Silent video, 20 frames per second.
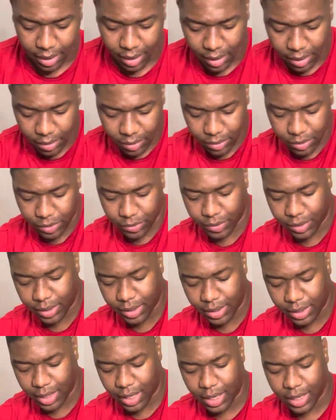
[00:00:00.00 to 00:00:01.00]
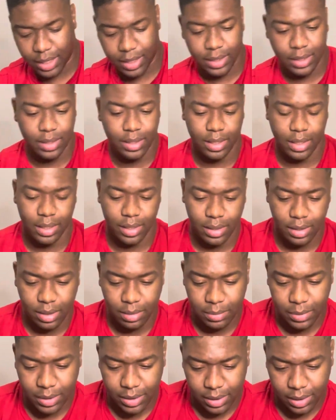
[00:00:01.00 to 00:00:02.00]
It was really nice. Let
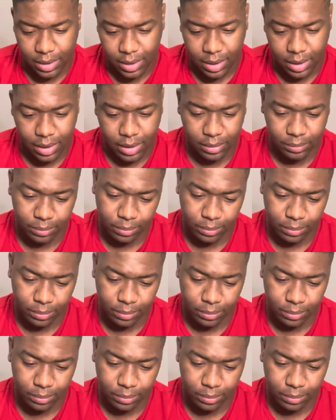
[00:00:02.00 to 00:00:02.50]
me see.